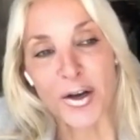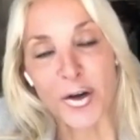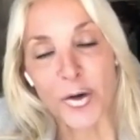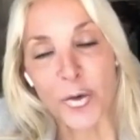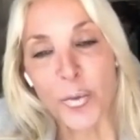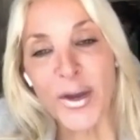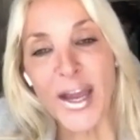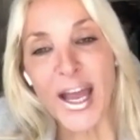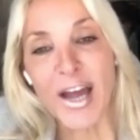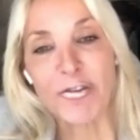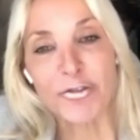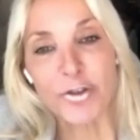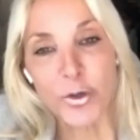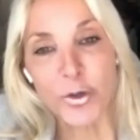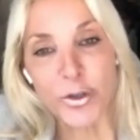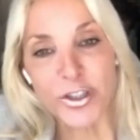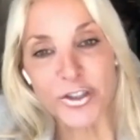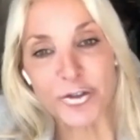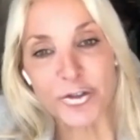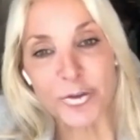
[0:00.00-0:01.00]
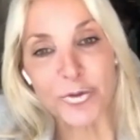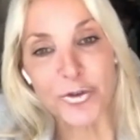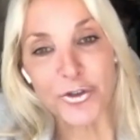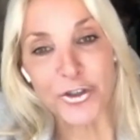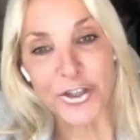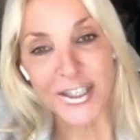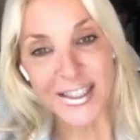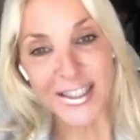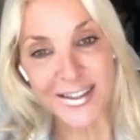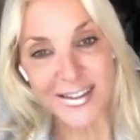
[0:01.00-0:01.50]
We have viewers from
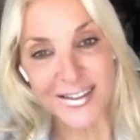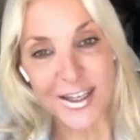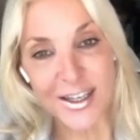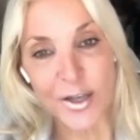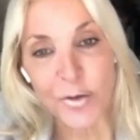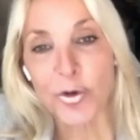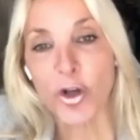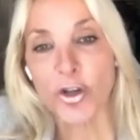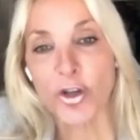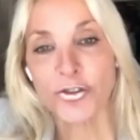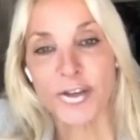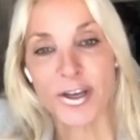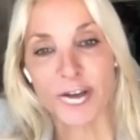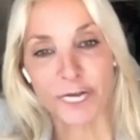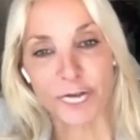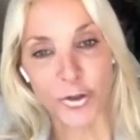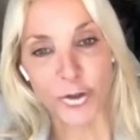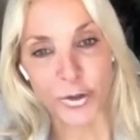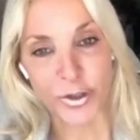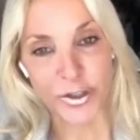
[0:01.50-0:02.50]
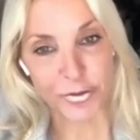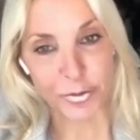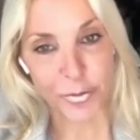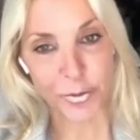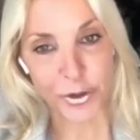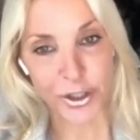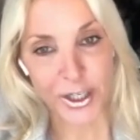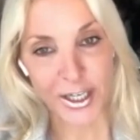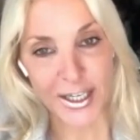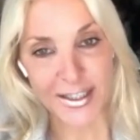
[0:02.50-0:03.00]
Greece, and we also have viewers
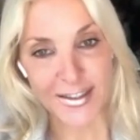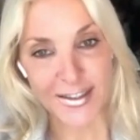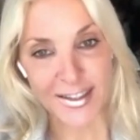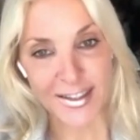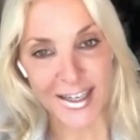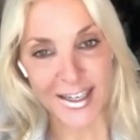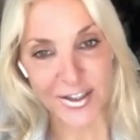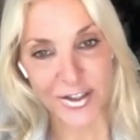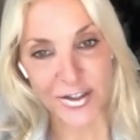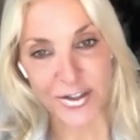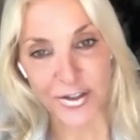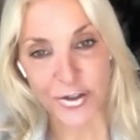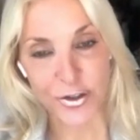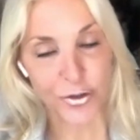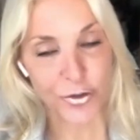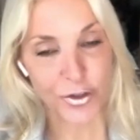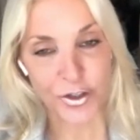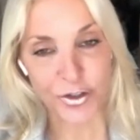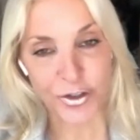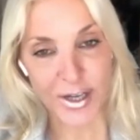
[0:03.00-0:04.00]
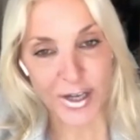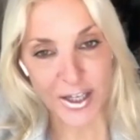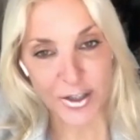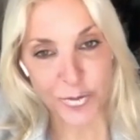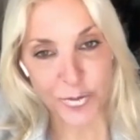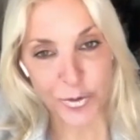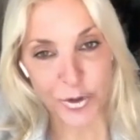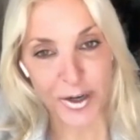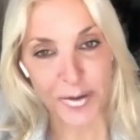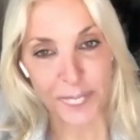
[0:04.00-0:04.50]
from the United States, the Greek
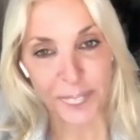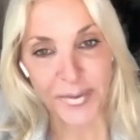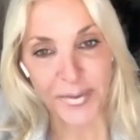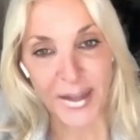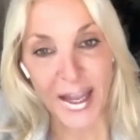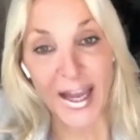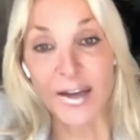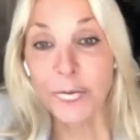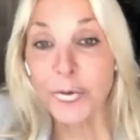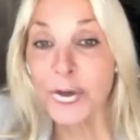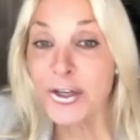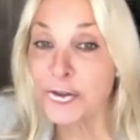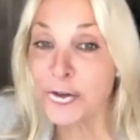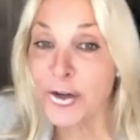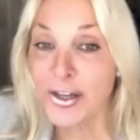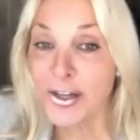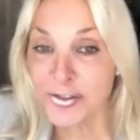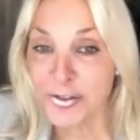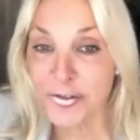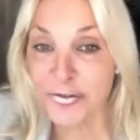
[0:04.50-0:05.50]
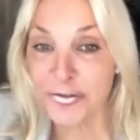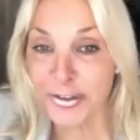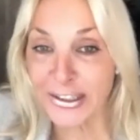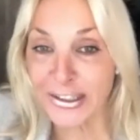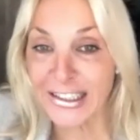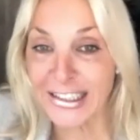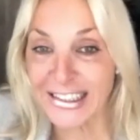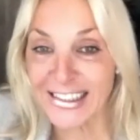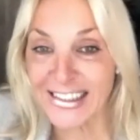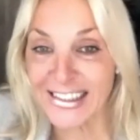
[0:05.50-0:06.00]
diaspora, and we do have some
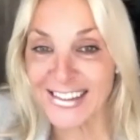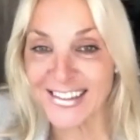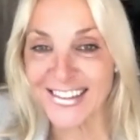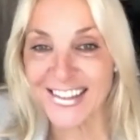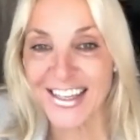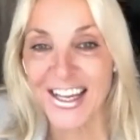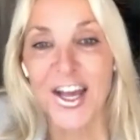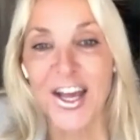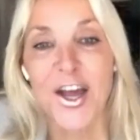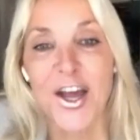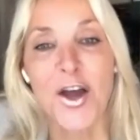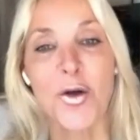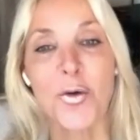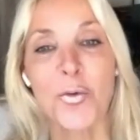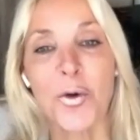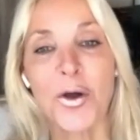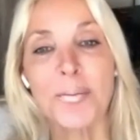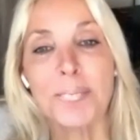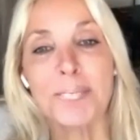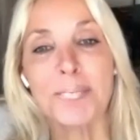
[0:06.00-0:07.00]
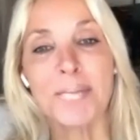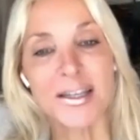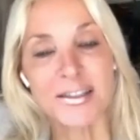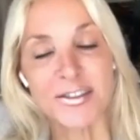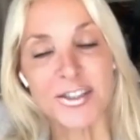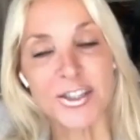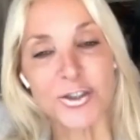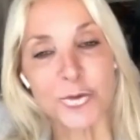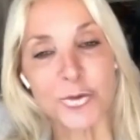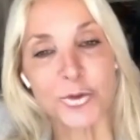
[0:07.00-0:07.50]
Philippines. What
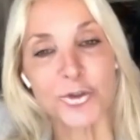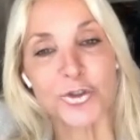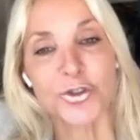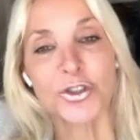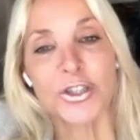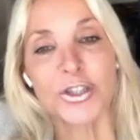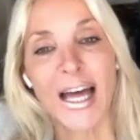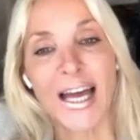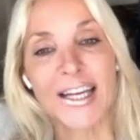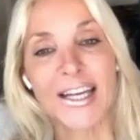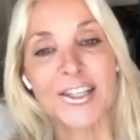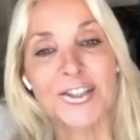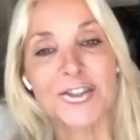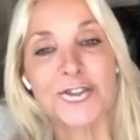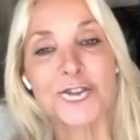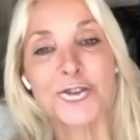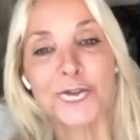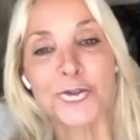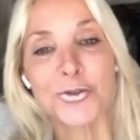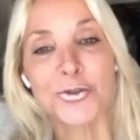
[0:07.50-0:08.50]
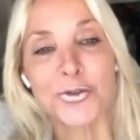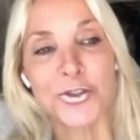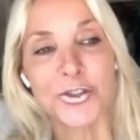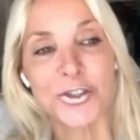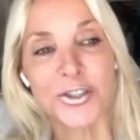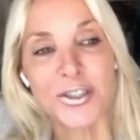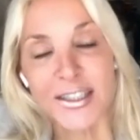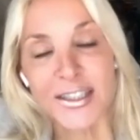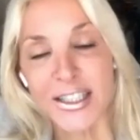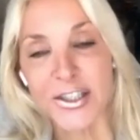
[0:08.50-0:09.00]
message would you like to
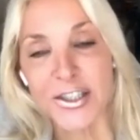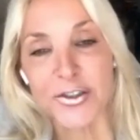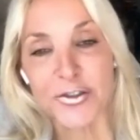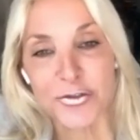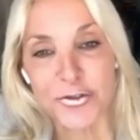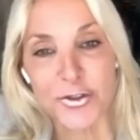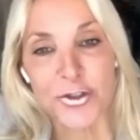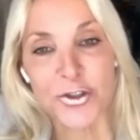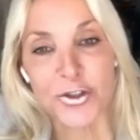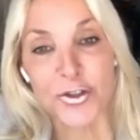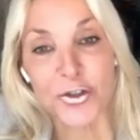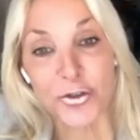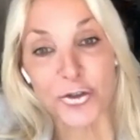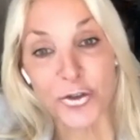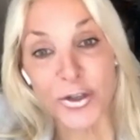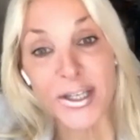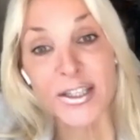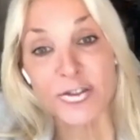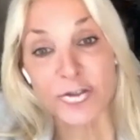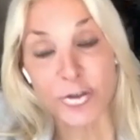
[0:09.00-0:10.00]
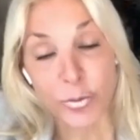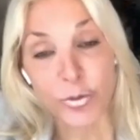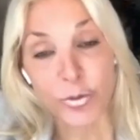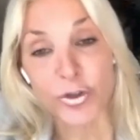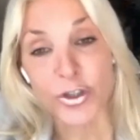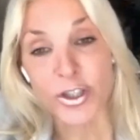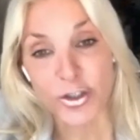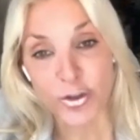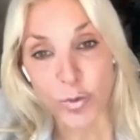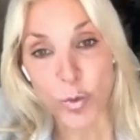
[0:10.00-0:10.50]
give to the Greeks from
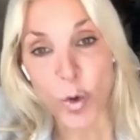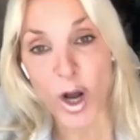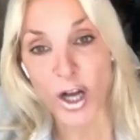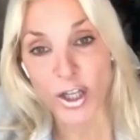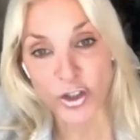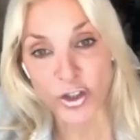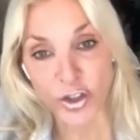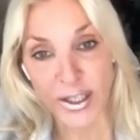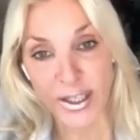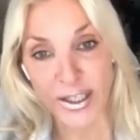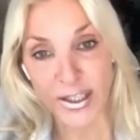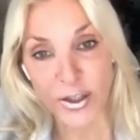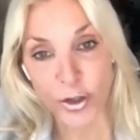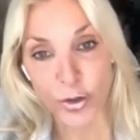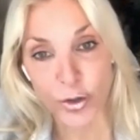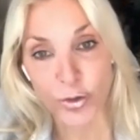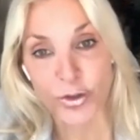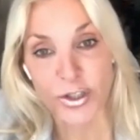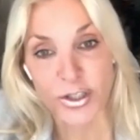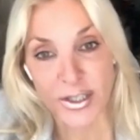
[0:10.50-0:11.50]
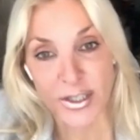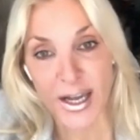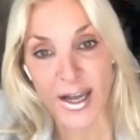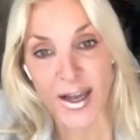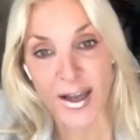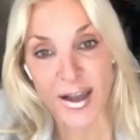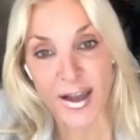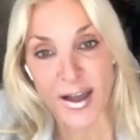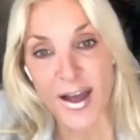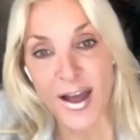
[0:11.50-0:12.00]
Greece watching you
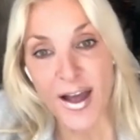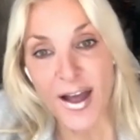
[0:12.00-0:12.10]
today